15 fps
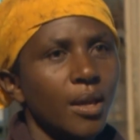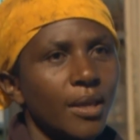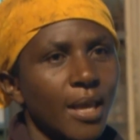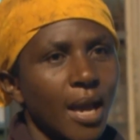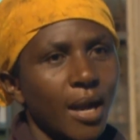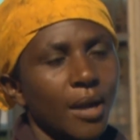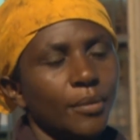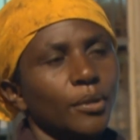and
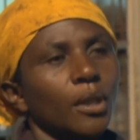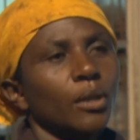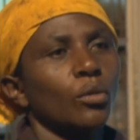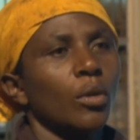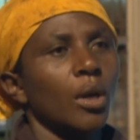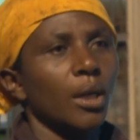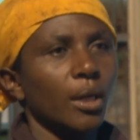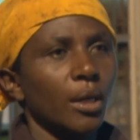earn
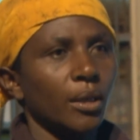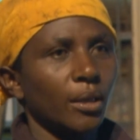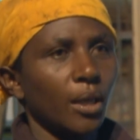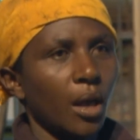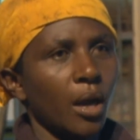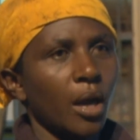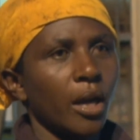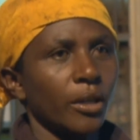4 to
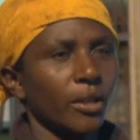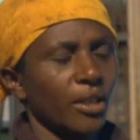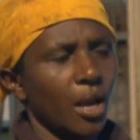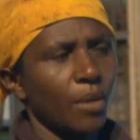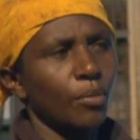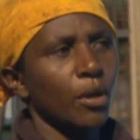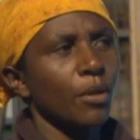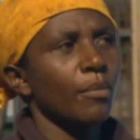3,000.